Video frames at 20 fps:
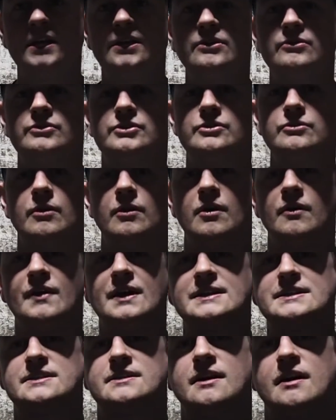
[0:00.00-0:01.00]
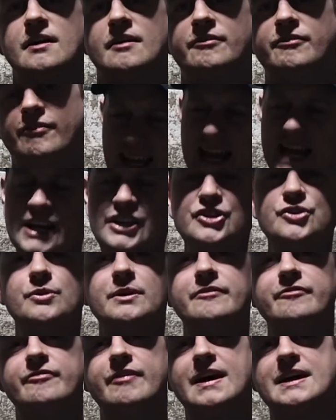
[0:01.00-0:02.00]
you do all that stuff and you
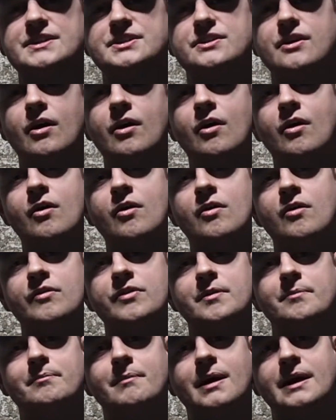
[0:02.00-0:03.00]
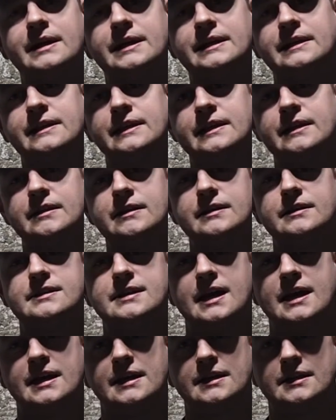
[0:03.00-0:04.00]
invest all the money that it
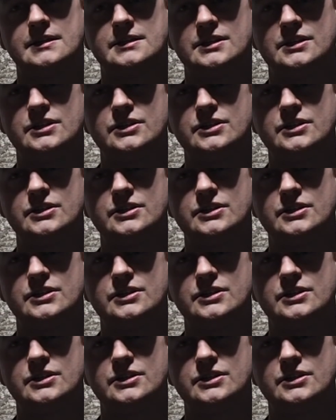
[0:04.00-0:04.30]
takes